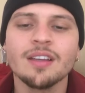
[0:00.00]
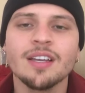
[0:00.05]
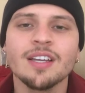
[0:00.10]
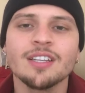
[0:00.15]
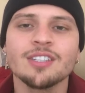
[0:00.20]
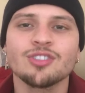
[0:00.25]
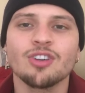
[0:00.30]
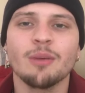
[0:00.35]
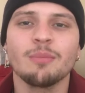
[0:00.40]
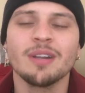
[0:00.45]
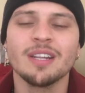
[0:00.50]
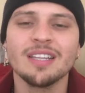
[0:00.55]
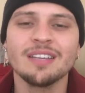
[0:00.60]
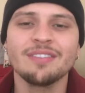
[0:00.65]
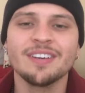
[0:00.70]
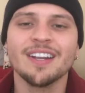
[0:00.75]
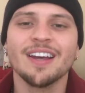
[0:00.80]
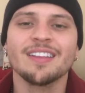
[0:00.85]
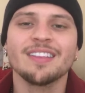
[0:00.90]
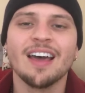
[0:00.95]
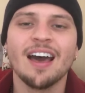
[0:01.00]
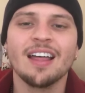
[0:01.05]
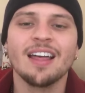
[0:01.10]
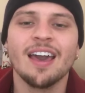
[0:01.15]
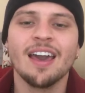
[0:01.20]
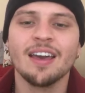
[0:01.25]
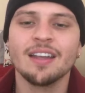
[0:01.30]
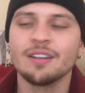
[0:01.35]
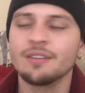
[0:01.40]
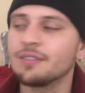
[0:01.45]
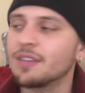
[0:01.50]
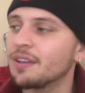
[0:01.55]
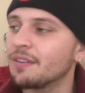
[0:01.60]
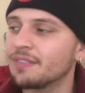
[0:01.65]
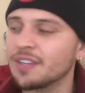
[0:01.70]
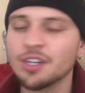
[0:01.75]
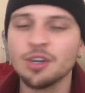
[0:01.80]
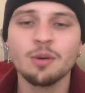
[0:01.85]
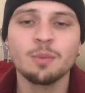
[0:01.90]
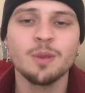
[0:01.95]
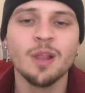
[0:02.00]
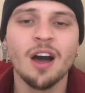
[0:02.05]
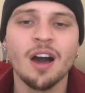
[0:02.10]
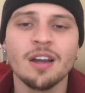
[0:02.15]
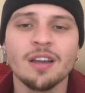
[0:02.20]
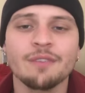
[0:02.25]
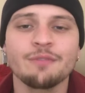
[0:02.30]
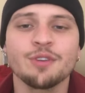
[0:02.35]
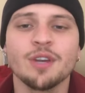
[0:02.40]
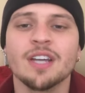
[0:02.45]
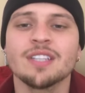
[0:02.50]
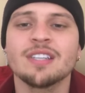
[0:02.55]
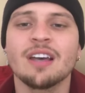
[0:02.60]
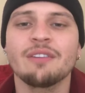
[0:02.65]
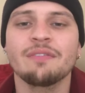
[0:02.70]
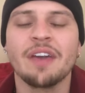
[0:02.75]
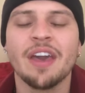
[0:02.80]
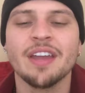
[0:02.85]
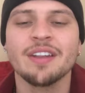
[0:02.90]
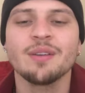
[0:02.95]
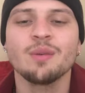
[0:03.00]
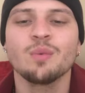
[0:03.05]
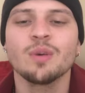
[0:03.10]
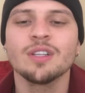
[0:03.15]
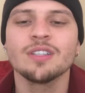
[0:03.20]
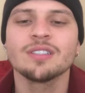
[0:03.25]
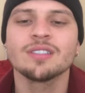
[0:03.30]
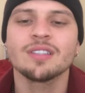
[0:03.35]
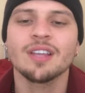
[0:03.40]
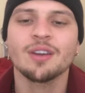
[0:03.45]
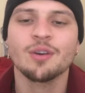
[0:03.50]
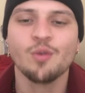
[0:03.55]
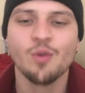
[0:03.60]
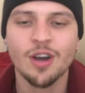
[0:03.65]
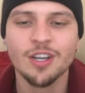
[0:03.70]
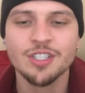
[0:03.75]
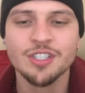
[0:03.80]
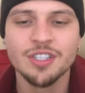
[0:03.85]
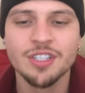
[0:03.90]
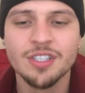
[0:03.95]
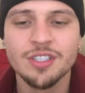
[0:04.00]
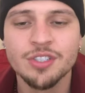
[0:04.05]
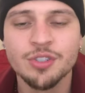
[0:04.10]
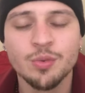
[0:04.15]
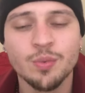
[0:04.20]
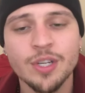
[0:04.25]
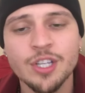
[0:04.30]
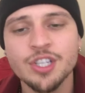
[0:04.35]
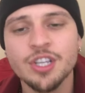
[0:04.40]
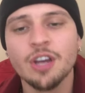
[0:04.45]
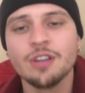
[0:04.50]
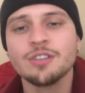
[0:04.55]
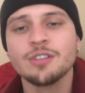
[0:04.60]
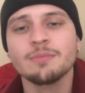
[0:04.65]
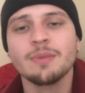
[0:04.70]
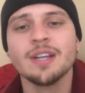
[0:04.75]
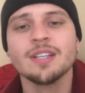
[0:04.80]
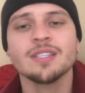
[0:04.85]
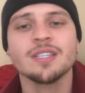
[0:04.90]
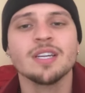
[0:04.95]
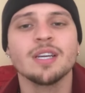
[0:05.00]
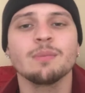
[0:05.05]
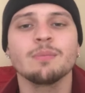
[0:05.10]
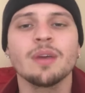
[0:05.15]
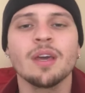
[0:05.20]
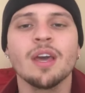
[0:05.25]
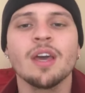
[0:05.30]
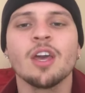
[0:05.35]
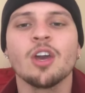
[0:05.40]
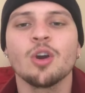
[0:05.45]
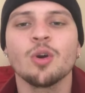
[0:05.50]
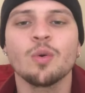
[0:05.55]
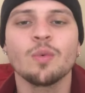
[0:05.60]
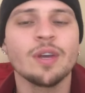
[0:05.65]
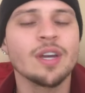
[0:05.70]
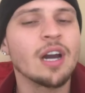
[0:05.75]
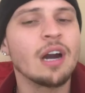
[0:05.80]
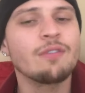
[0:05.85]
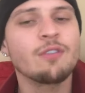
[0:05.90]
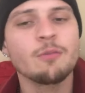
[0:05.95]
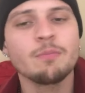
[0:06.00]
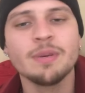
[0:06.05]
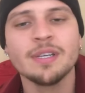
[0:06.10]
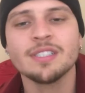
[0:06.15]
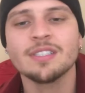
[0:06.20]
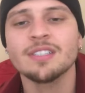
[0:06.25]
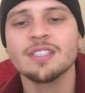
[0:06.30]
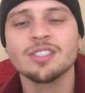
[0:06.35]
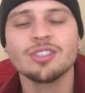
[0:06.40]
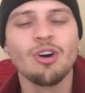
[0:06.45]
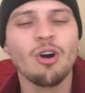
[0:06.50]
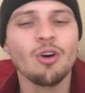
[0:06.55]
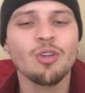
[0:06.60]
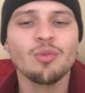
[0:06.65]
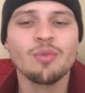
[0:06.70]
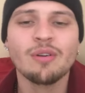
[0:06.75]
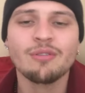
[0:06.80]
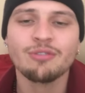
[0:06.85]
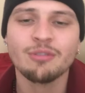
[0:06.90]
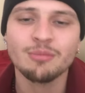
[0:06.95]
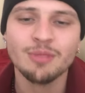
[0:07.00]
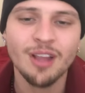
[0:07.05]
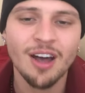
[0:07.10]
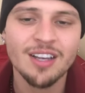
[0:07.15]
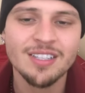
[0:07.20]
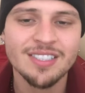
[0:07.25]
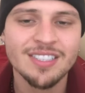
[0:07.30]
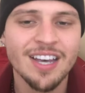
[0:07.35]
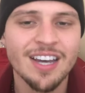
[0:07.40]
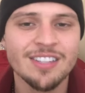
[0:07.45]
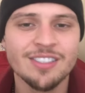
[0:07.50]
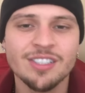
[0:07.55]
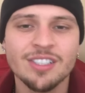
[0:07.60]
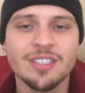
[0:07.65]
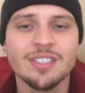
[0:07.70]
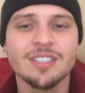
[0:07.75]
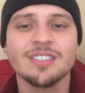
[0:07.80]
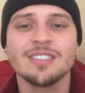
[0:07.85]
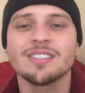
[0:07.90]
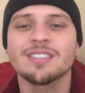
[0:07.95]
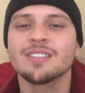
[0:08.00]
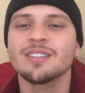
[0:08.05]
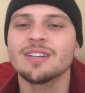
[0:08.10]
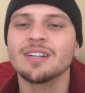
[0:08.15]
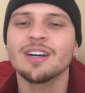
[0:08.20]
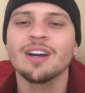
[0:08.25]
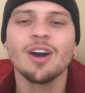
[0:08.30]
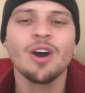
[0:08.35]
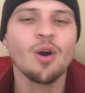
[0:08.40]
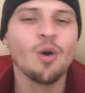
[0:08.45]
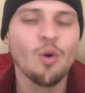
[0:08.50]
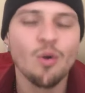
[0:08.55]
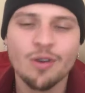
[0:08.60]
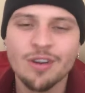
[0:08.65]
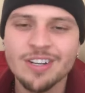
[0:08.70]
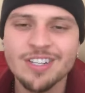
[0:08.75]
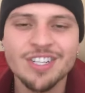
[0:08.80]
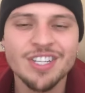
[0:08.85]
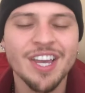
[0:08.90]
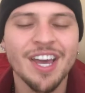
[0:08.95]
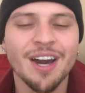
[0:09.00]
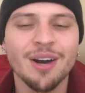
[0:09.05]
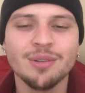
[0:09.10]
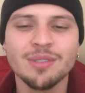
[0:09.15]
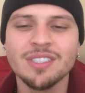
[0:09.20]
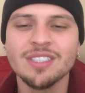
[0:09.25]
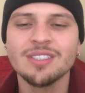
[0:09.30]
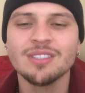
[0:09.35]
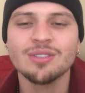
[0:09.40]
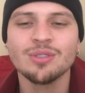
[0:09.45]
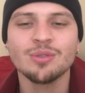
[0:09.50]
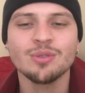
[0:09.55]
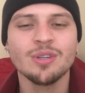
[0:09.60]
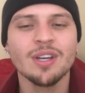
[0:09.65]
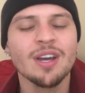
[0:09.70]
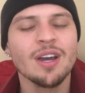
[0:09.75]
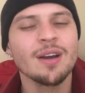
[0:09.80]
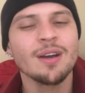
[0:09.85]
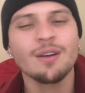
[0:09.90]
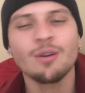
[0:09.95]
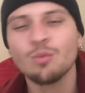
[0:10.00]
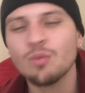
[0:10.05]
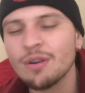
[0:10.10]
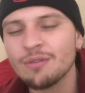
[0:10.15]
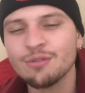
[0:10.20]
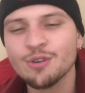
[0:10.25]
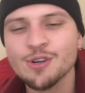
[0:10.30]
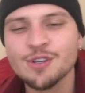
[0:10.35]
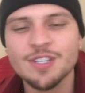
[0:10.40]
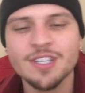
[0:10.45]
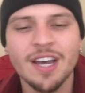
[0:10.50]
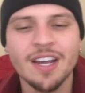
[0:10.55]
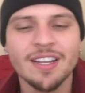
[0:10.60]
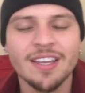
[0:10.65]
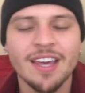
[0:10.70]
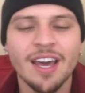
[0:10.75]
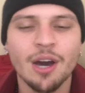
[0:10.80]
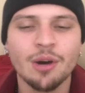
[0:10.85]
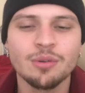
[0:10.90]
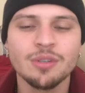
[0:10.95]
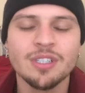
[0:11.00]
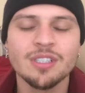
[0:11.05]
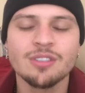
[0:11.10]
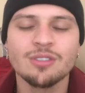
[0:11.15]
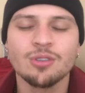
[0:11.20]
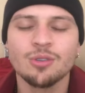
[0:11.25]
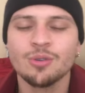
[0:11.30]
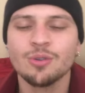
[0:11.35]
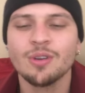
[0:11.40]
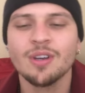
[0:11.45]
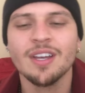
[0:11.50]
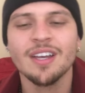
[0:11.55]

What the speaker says: So I'm going to leave it at that end of the video blog. If you guys have any real estate questions, you reach out to my team. We cover business all the way from Los Angeles to Orange County to Riverside County to